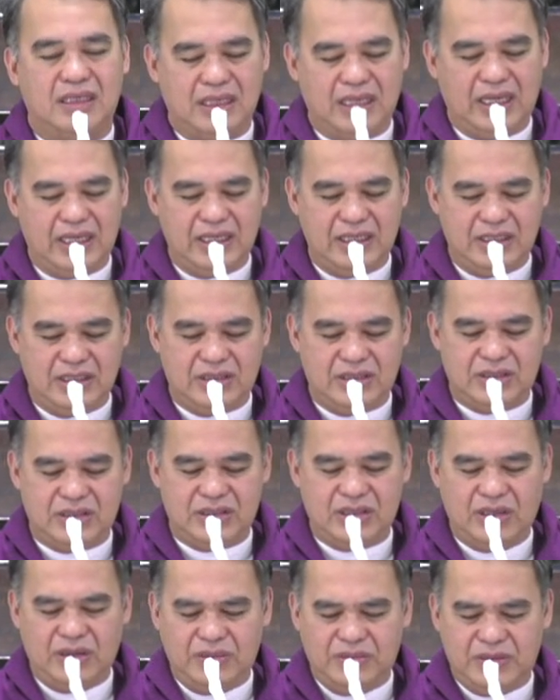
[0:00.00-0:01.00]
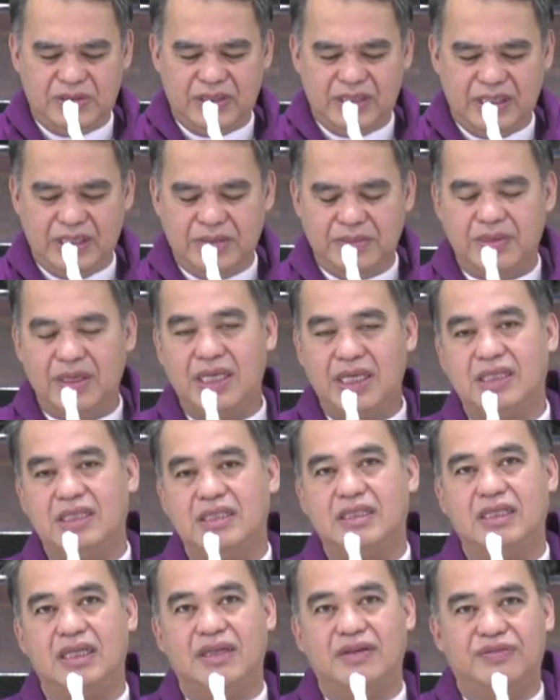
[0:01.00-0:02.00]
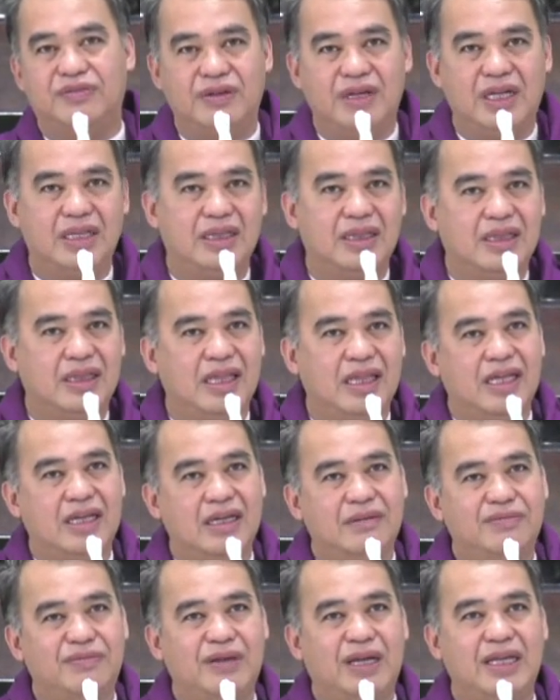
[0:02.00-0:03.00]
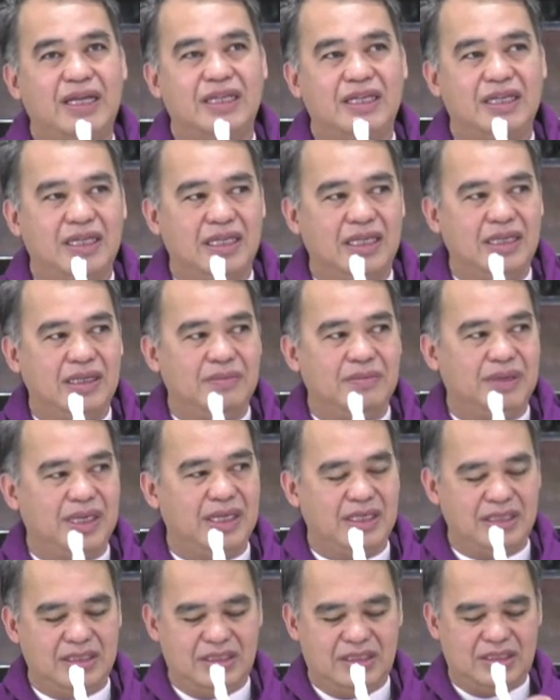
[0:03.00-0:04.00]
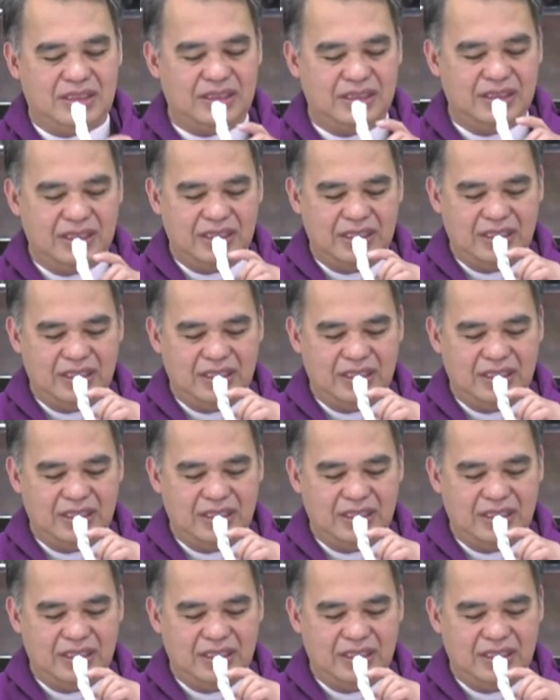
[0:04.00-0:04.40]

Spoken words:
a sober image, if not terrifying image,